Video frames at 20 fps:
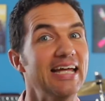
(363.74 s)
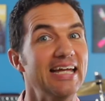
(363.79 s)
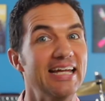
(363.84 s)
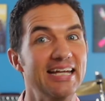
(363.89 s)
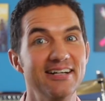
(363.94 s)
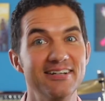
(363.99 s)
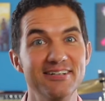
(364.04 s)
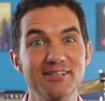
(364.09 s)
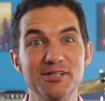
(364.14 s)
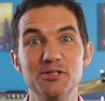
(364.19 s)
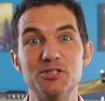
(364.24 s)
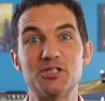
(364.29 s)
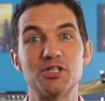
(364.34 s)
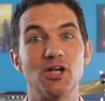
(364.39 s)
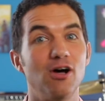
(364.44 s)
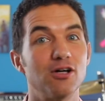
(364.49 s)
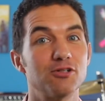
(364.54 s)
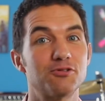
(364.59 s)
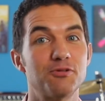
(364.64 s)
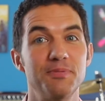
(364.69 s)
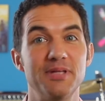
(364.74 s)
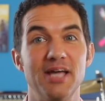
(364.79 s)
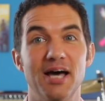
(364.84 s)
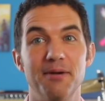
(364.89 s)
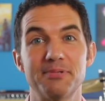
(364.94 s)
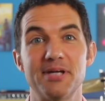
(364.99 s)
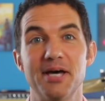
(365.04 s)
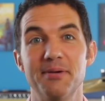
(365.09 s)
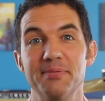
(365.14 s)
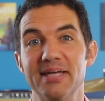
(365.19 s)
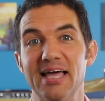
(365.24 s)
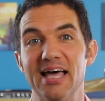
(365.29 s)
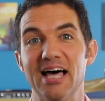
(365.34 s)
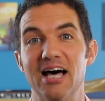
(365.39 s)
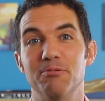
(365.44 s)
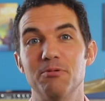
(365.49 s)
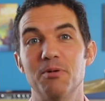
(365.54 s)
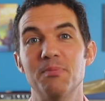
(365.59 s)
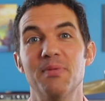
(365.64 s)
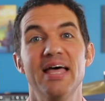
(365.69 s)
hear new songs from the upcoming
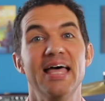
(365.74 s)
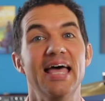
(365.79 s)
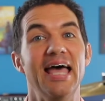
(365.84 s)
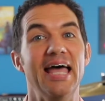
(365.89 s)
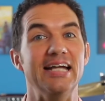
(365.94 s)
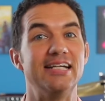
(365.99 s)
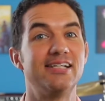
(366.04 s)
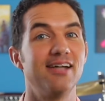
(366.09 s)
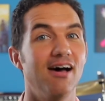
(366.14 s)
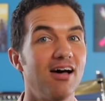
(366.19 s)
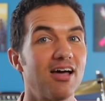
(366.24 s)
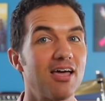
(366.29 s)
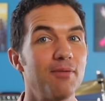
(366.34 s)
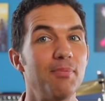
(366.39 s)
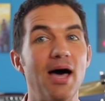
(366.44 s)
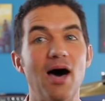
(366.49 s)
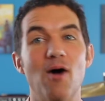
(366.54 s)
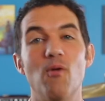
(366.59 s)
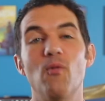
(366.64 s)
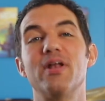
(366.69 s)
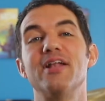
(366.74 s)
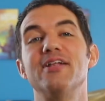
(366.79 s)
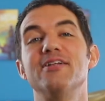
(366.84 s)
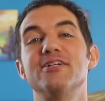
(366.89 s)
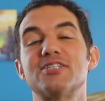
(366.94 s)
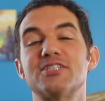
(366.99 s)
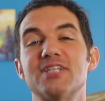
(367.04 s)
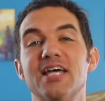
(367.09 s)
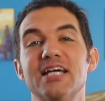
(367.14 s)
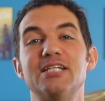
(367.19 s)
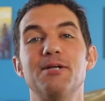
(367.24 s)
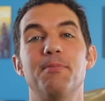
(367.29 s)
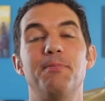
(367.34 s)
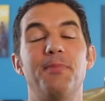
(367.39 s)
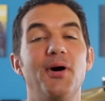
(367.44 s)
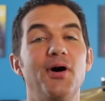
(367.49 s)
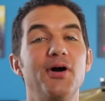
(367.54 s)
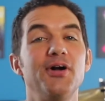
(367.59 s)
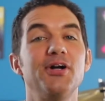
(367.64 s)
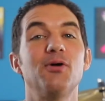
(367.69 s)
album, and talk about what it looks like to
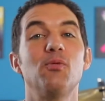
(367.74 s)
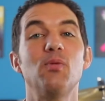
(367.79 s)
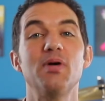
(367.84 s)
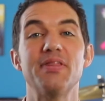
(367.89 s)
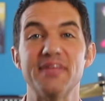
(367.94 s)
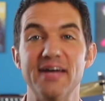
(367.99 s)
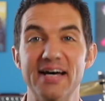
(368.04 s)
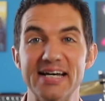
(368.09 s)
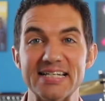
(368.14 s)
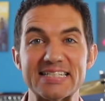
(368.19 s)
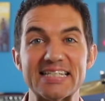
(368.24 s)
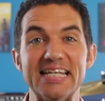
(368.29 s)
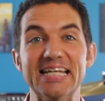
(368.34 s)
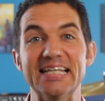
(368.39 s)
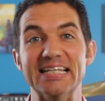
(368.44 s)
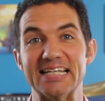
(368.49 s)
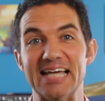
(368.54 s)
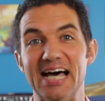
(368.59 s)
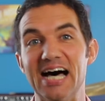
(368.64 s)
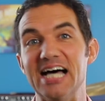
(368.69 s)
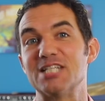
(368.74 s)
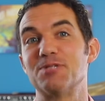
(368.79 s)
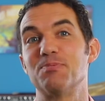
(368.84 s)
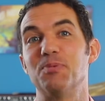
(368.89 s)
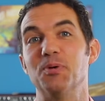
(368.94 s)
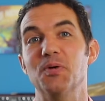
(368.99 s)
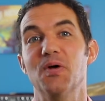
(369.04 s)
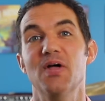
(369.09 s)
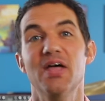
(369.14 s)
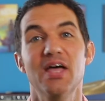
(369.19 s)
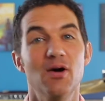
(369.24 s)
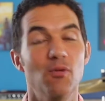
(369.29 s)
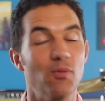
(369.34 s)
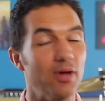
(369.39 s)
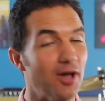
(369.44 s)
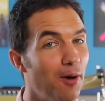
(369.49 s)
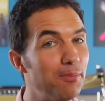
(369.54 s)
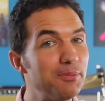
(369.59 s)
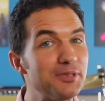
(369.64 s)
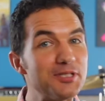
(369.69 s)
partner with us in the gospel. We
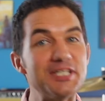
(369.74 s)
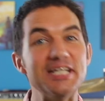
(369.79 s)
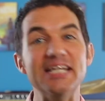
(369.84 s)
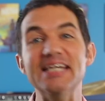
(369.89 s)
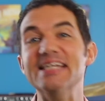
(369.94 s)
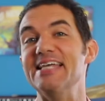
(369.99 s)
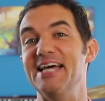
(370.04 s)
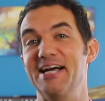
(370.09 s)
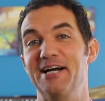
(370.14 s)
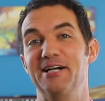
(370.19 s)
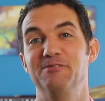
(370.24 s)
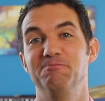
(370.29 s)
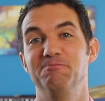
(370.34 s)
hope to see you there.